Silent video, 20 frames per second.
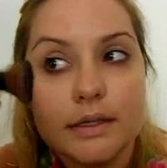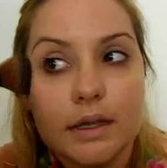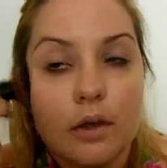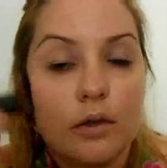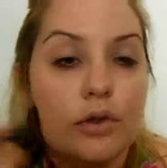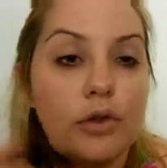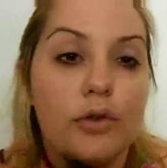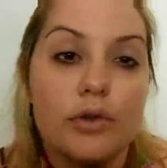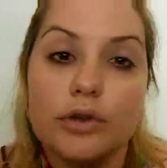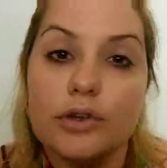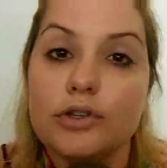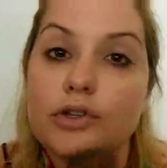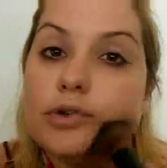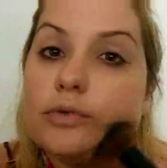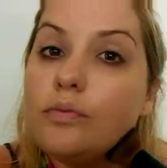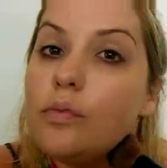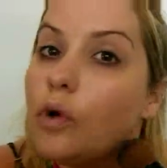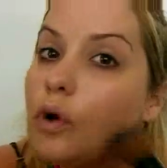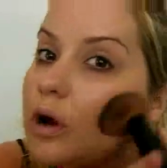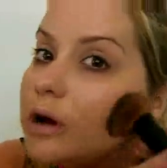So you can
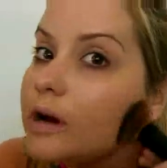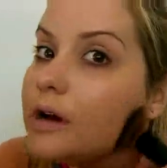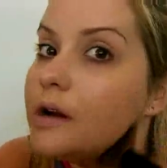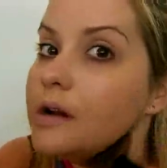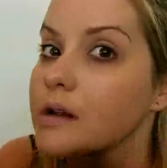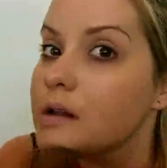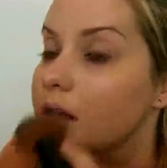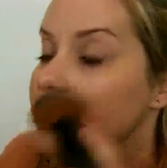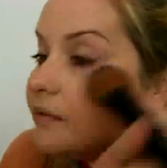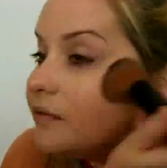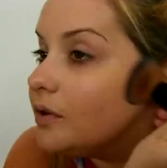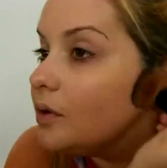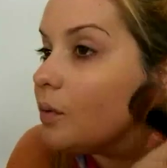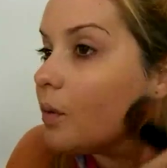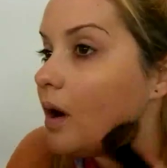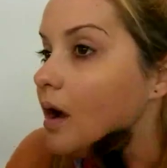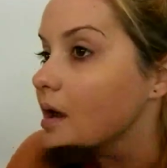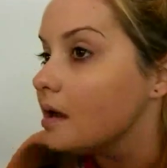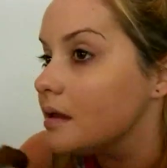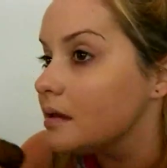do more if you
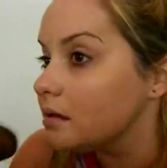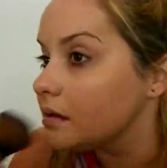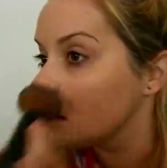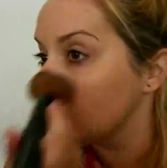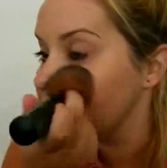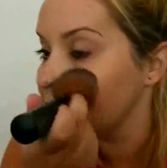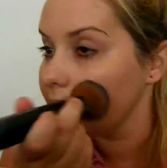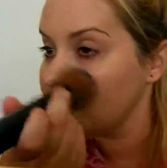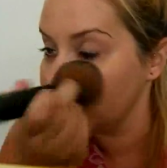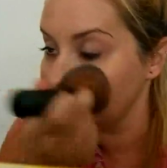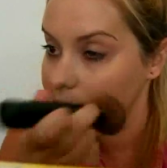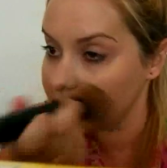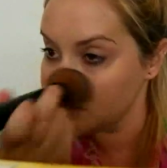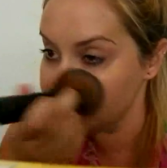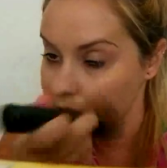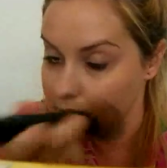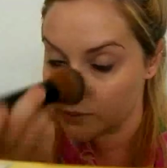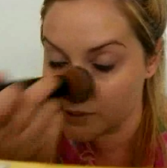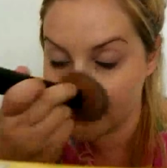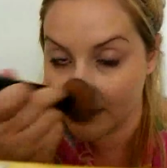want. You
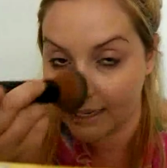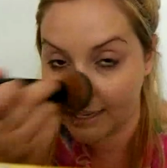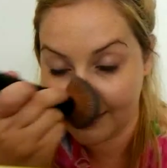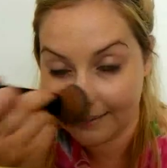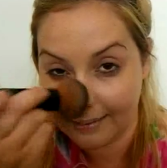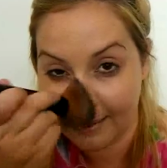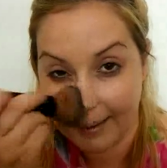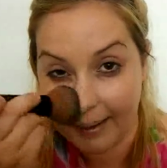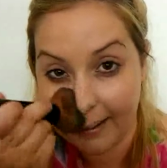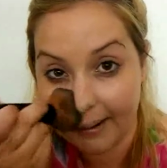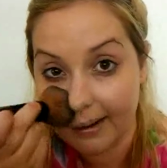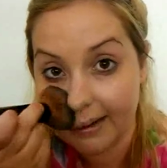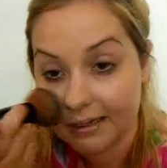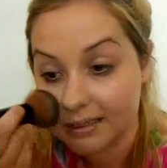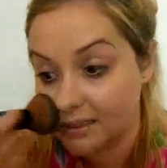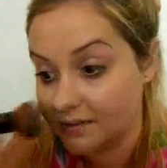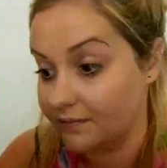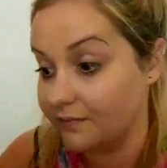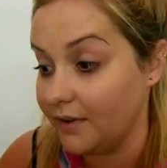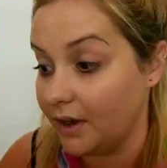can do a second layer.
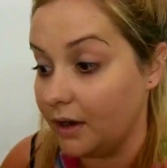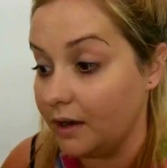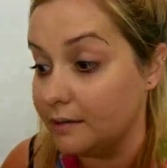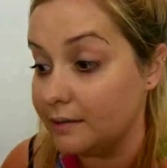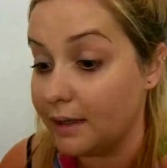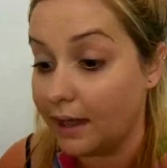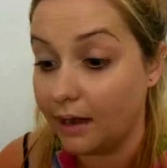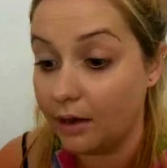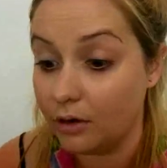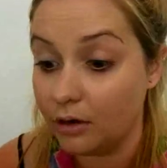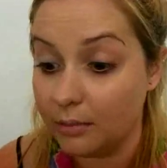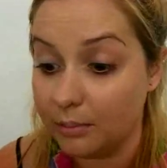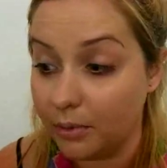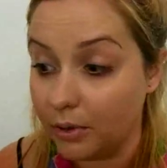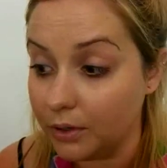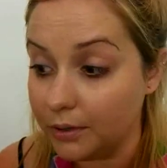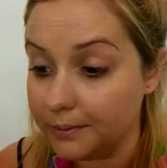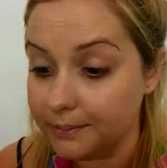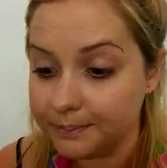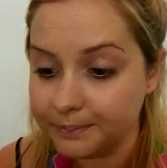It's very
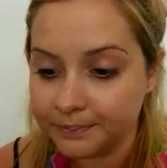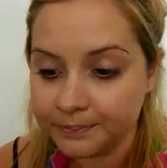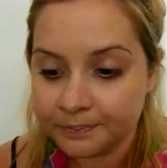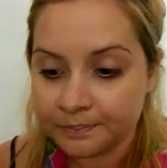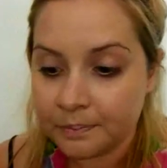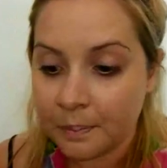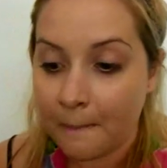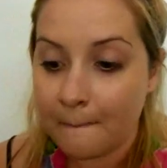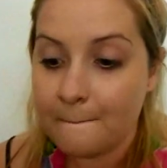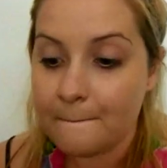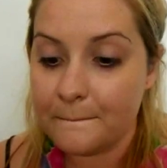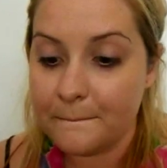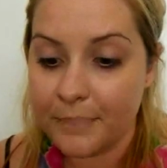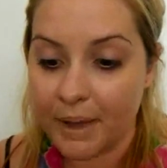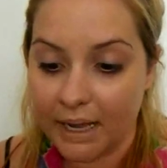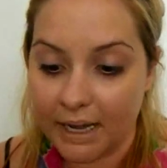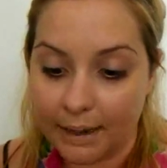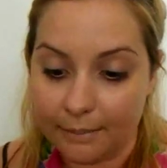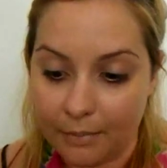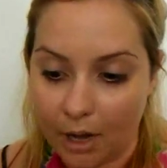layerable,
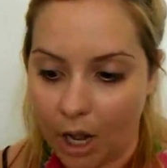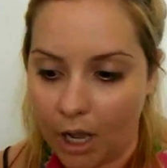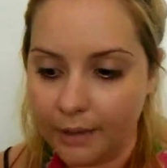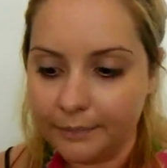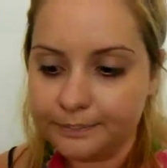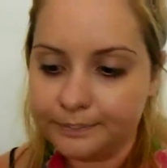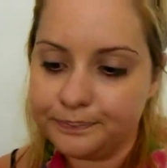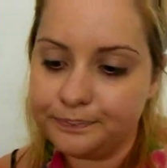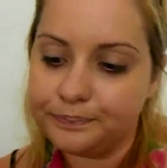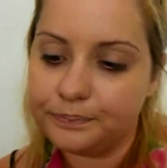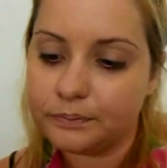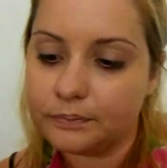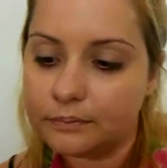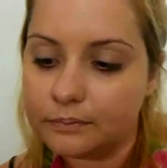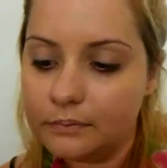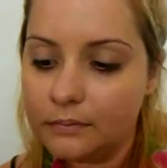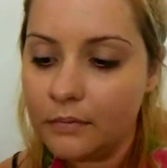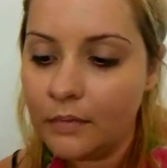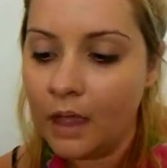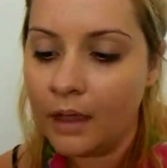but I'm not.
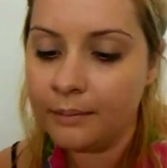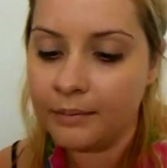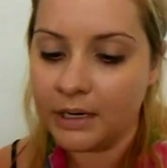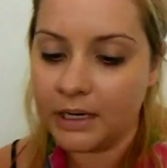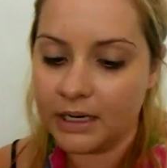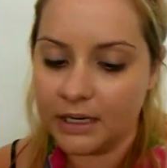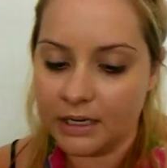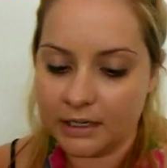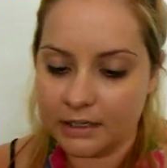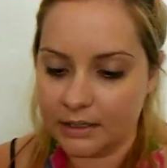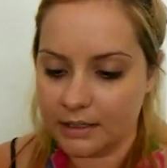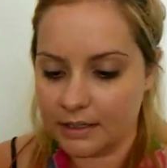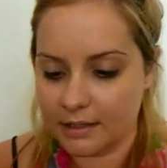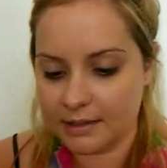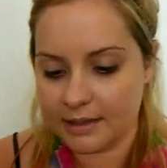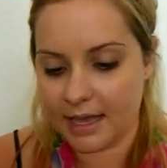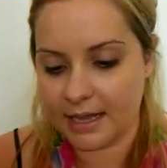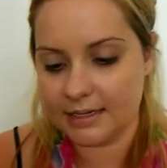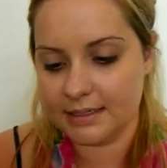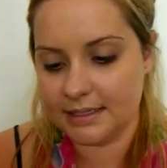I'm going
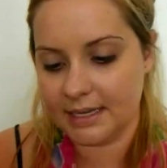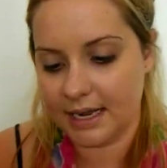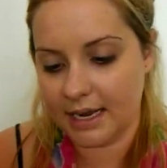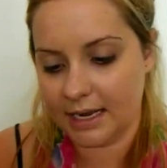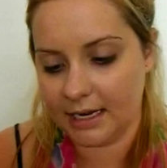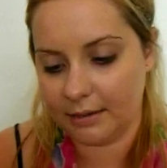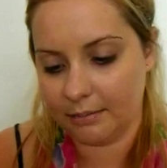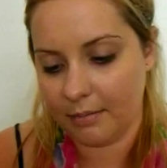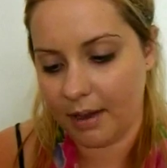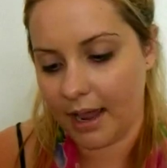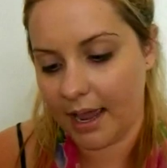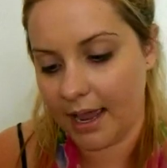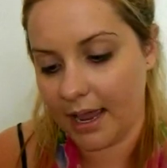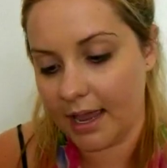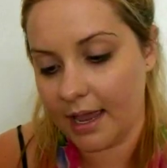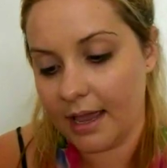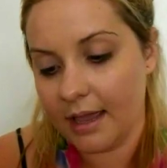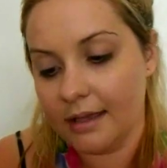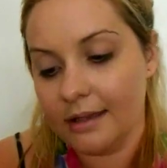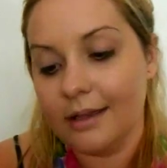to then take
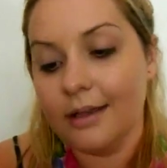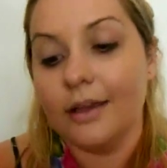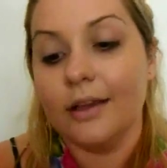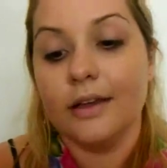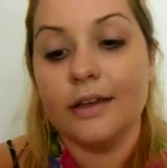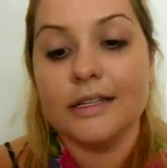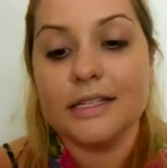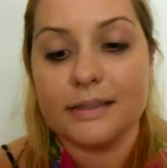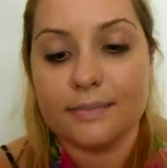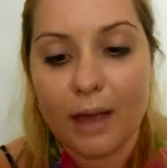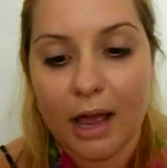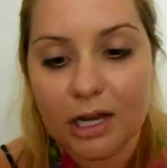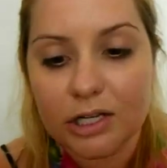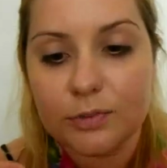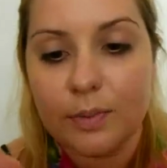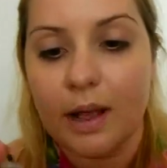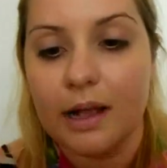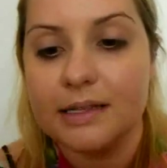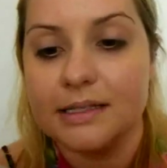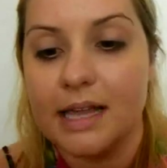my
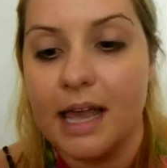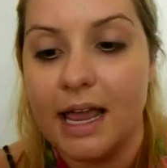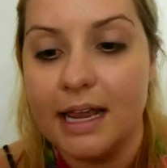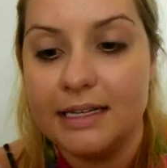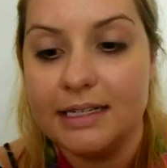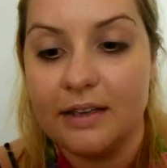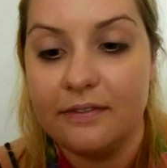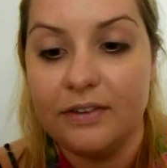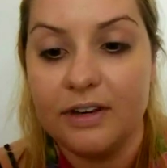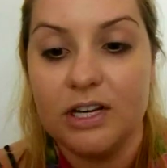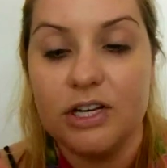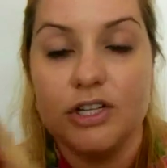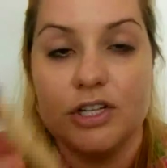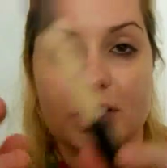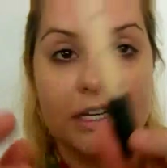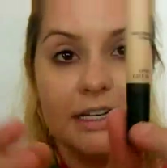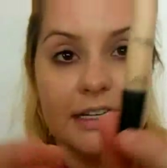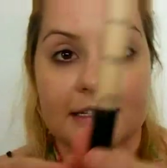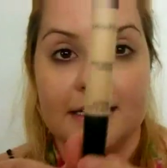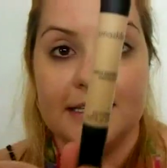Smashbox High
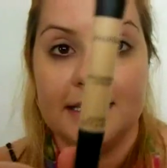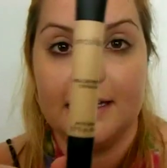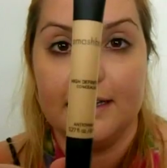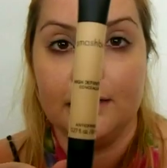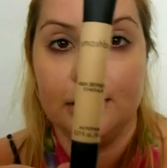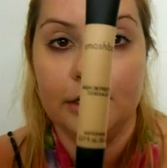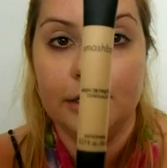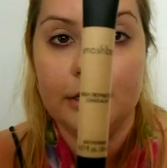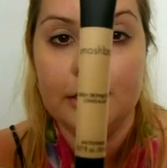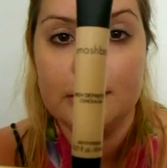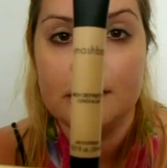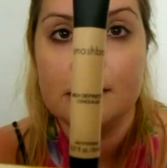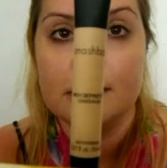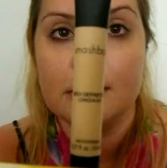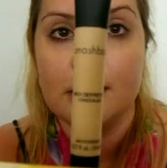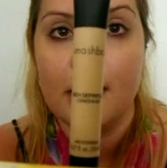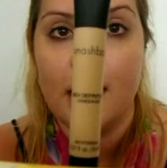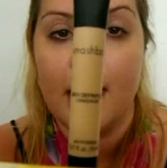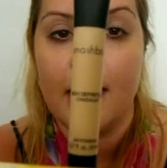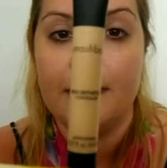Definition Concealer,
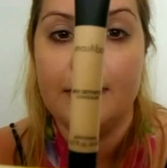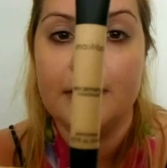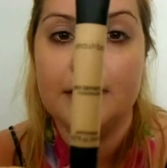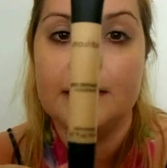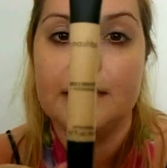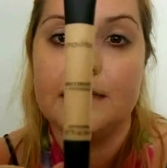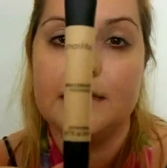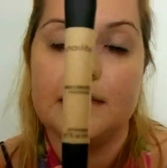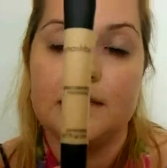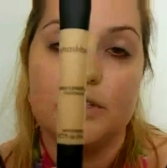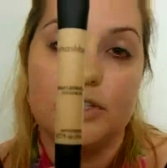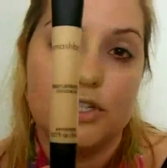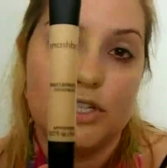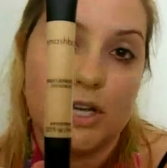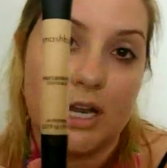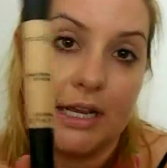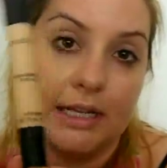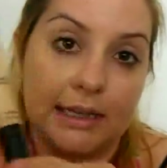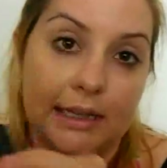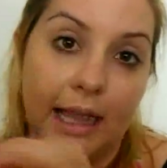and this is in
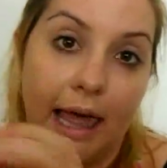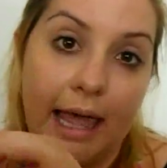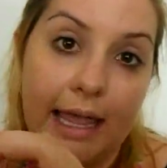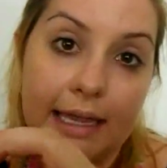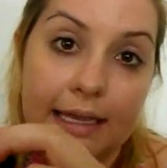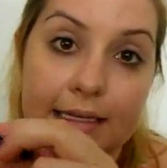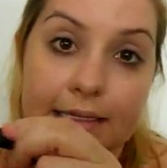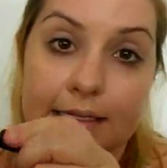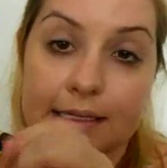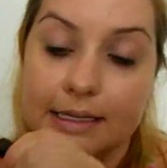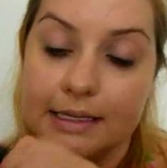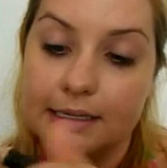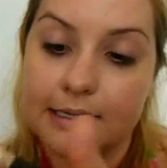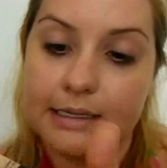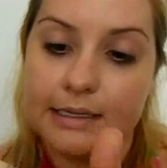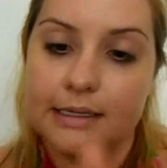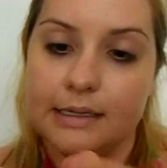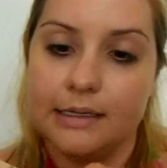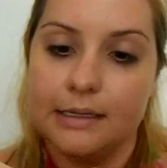shade Light.